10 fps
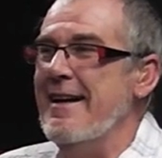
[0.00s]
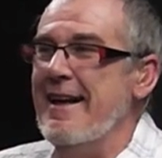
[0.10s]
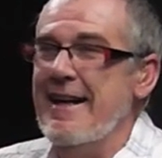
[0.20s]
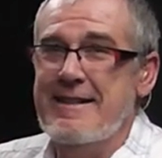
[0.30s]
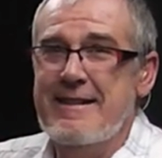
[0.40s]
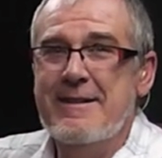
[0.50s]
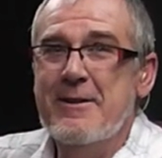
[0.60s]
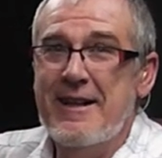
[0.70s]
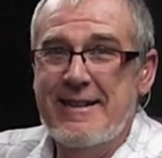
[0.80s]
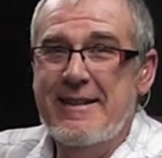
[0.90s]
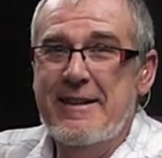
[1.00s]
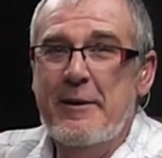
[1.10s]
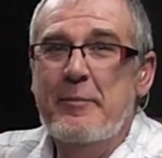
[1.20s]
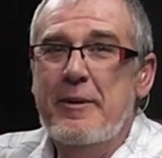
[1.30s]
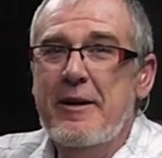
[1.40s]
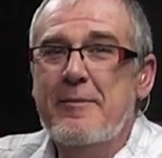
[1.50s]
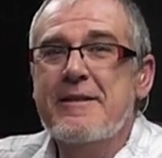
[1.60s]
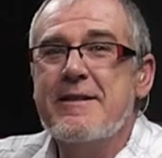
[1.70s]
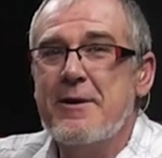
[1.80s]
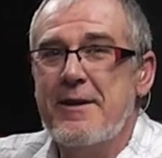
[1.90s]
Yes, no, I did it on
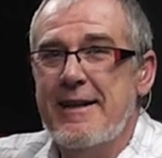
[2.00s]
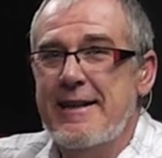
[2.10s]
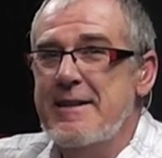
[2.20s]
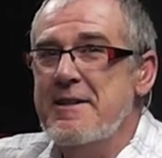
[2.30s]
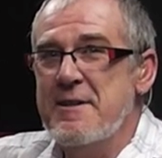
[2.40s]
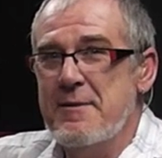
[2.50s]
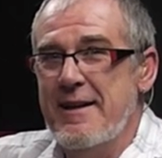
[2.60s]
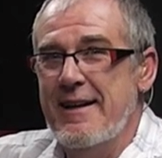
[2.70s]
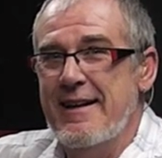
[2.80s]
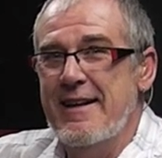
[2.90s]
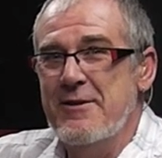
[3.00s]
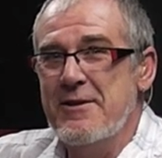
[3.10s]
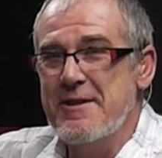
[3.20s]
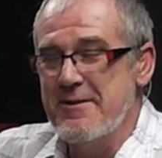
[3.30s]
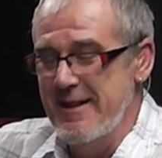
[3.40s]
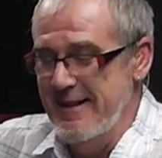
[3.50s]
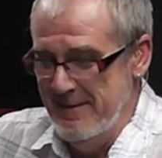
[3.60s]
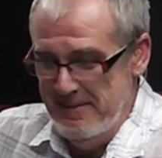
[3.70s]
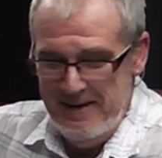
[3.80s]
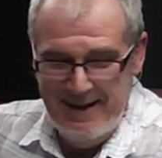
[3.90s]
purpose so that I didn't swear live on screen.
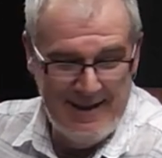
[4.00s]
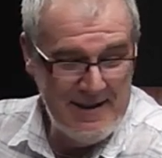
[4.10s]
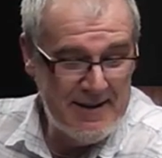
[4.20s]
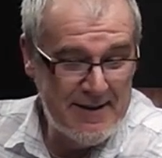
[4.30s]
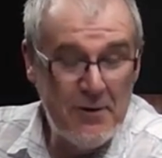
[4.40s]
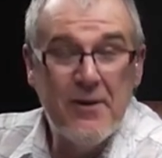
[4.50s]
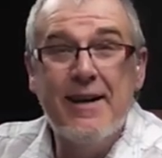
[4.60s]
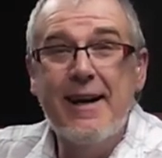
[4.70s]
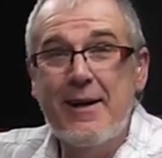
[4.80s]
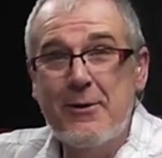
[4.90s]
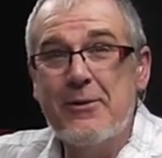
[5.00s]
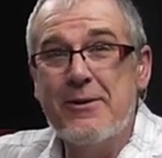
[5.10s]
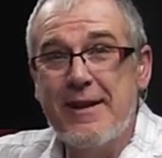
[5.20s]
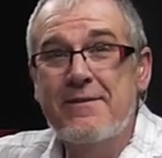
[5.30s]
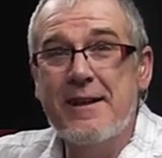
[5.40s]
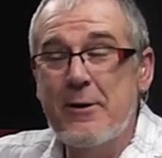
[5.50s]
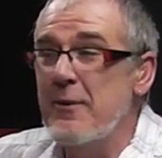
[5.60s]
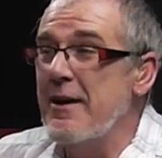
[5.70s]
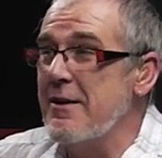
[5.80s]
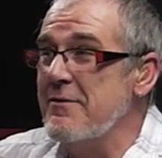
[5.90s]
Yes, so hello, good evening, and
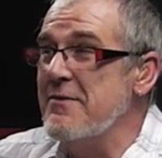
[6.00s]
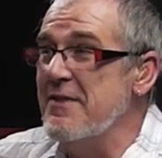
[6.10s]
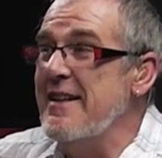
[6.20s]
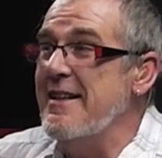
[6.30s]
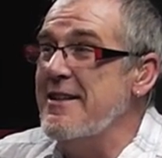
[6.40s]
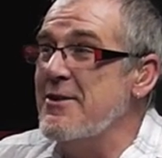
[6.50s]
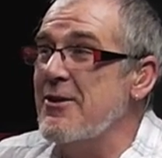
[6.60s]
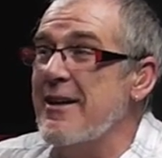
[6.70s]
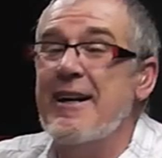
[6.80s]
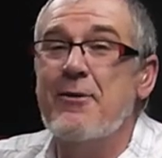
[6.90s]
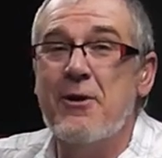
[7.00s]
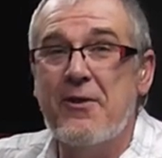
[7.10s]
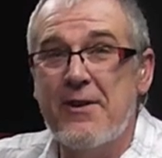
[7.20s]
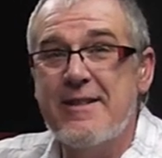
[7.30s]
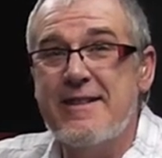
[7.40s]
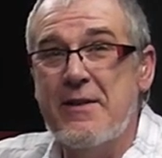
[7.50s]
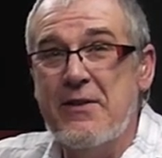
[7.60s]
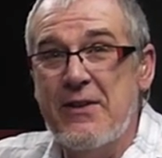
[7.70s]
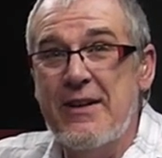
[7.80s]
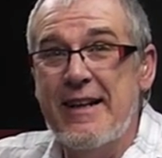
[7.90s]
welcome to VT Talk here on Thursday, the
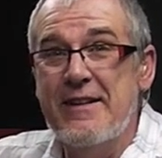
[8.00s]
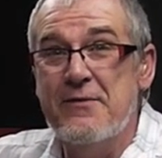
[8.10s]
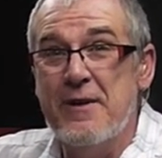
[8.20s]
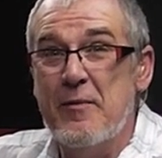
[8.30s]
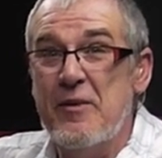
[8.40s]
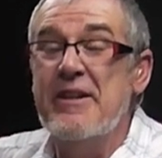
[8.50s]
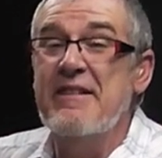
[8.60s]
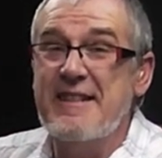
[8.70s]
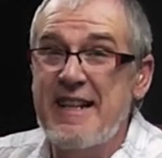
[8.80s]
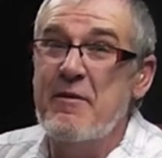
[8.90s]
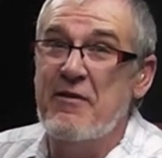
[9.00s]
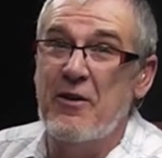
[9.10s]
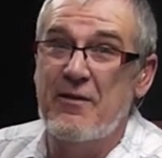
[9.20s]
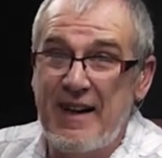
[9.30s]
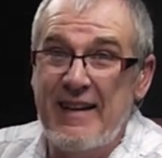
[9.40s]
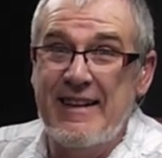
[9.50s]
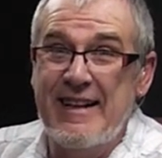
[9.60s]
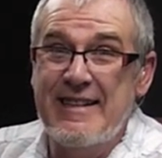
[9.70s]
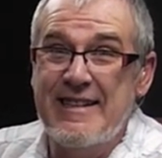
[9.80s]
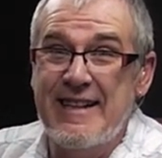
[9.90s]
13th of February, the day before
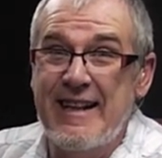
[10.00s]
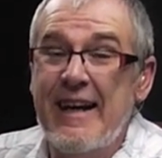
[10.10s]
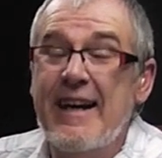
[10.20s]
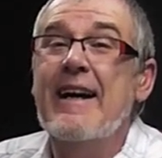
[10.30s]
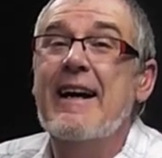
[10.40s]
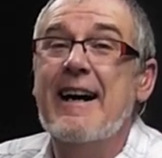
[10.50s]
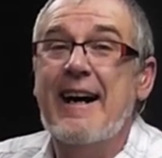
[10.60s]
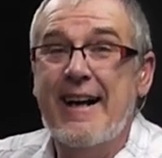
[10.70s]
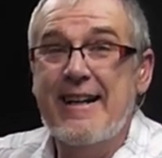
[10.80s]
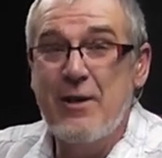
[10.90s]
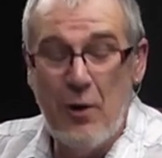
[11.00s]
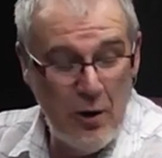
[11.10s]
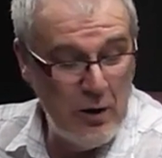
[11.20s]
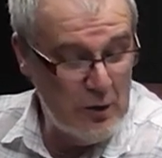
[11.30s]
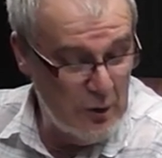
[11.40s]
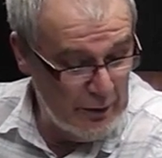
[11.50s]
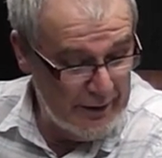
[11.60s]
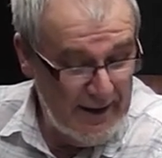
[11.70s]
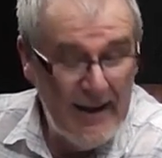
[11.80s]
Valentine's Day, and it's all good.